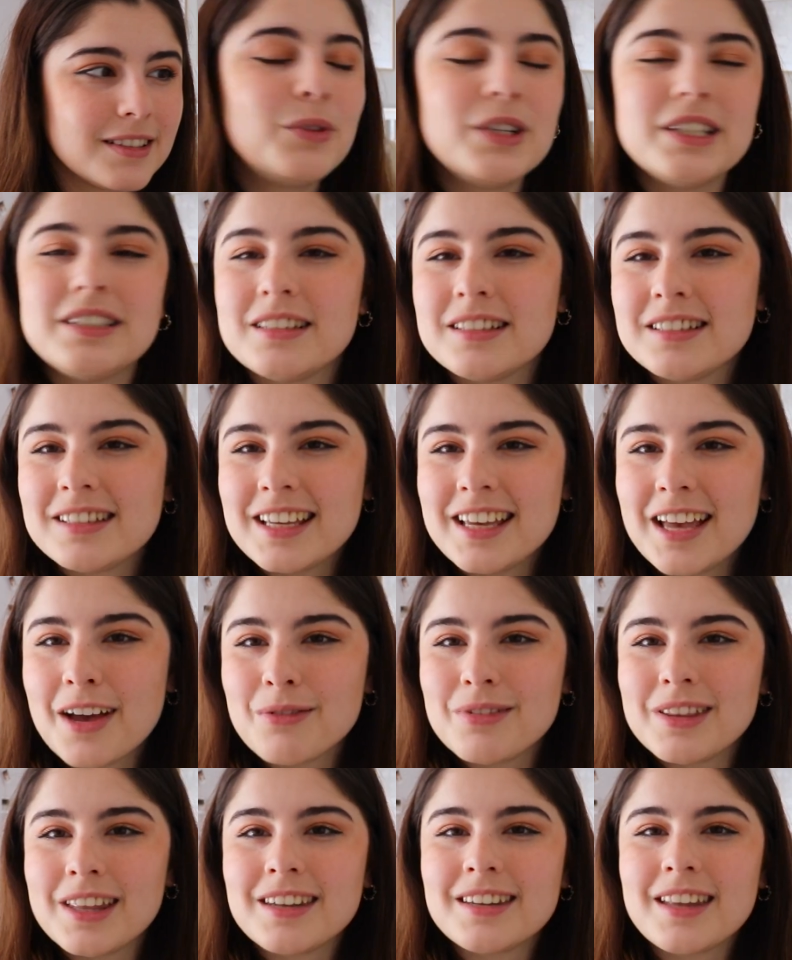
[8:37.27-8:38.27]
Recently,
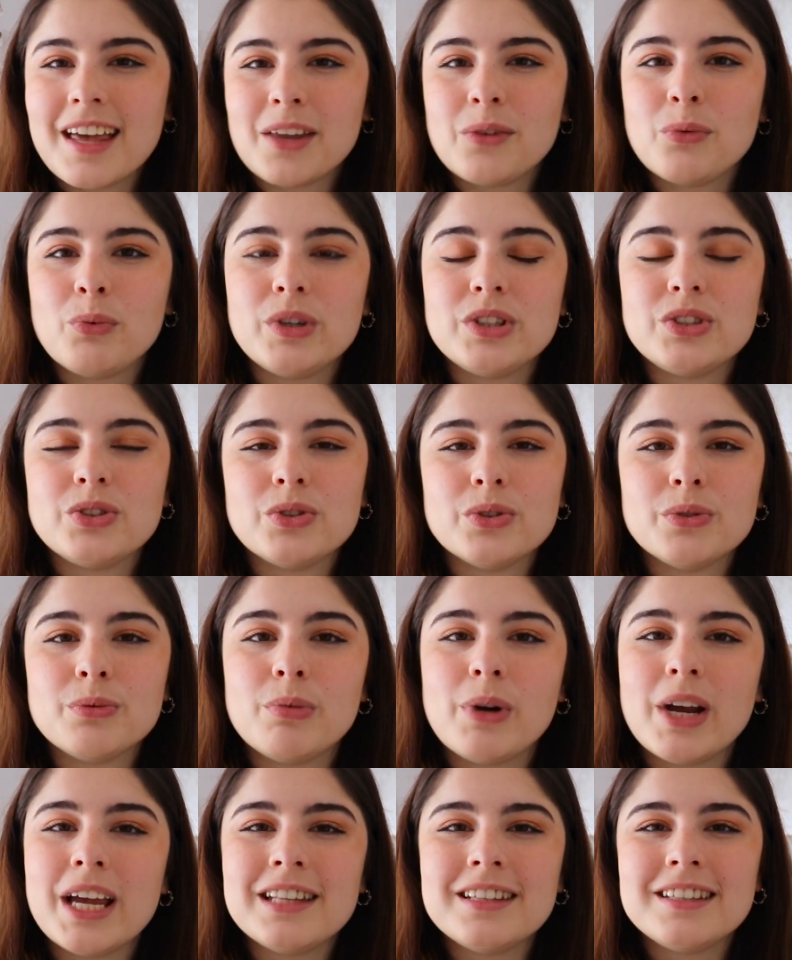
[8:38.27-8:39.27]
I've done that with two
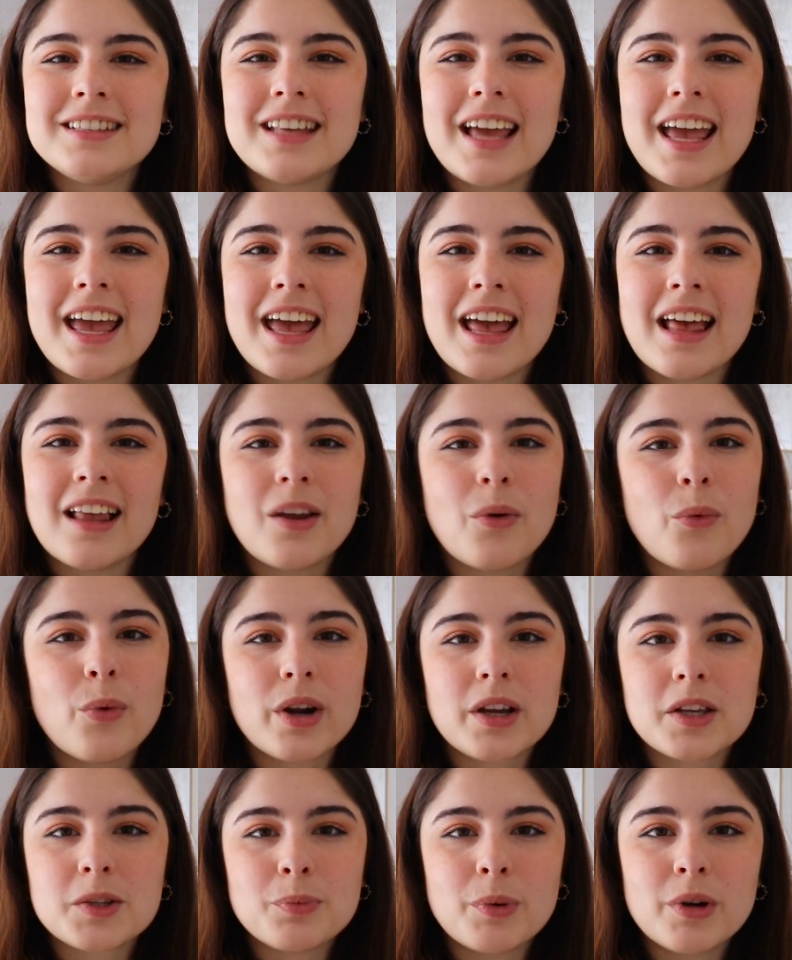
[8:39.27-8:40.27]
brands and it
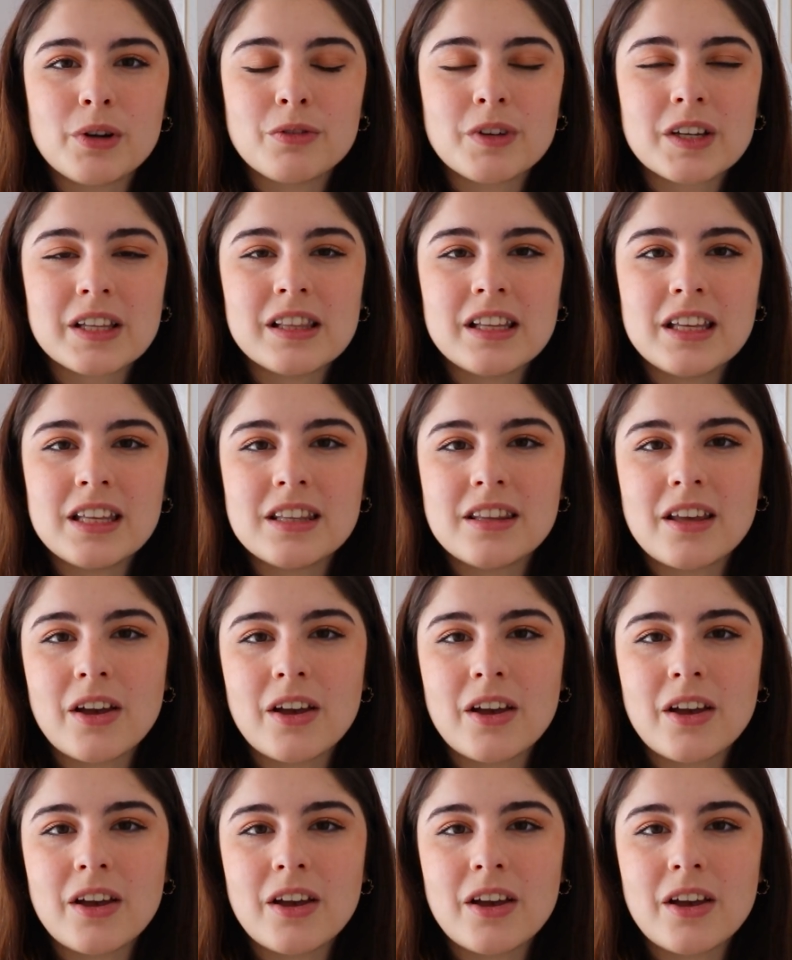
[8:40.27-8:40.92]
works perfectly.